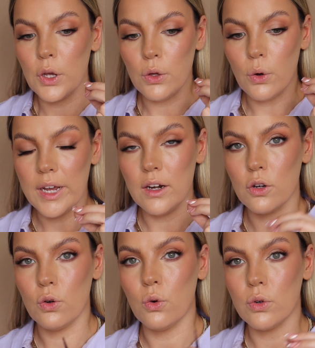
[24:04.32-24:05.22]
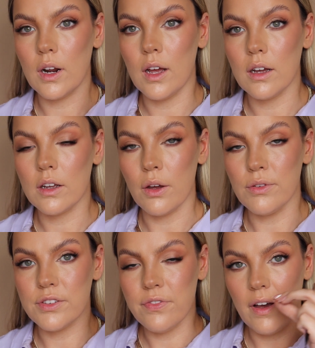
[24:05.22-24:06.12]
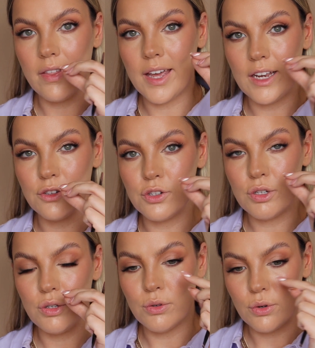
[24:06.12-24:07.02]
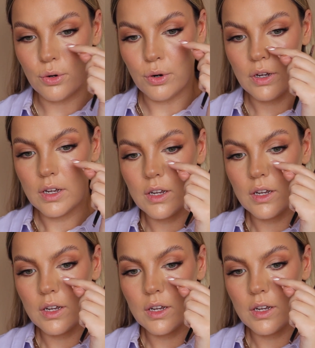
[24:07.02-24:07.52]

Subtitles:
your inner corner goes further into your